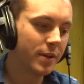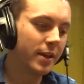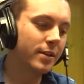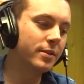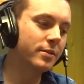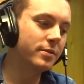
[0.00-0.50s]

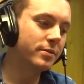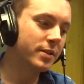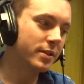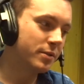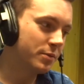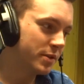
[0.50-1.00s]
England
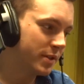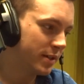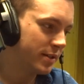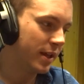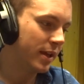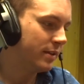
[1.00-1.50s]
since I was
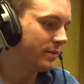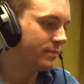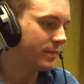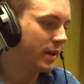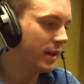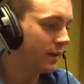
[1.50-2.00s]
16.
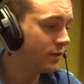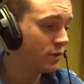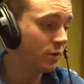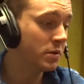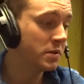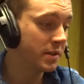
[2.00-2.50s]
I left
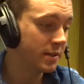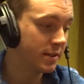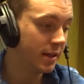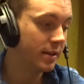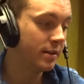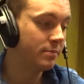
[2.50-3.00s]
school at
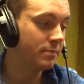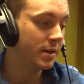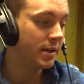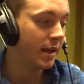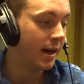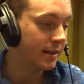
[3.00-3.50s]
16, and
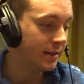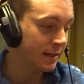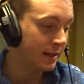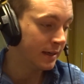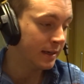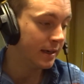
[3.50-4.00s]
my nan
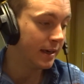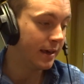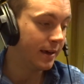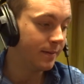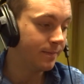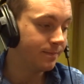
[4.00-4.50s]

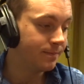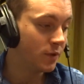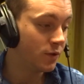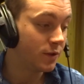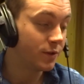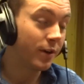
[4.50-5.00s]

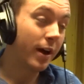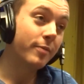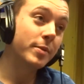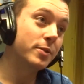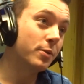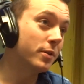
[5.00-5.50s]
used to
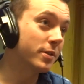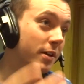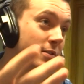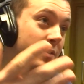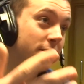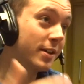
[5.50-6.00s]
drive me to all the
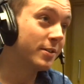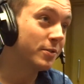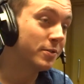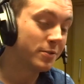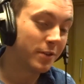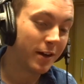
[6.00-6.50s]
gigs because I
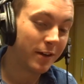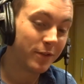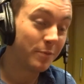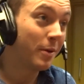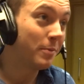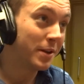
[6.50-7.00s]
couldn't drive.
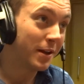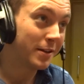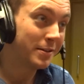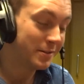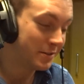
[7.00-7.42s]
You've met me nan.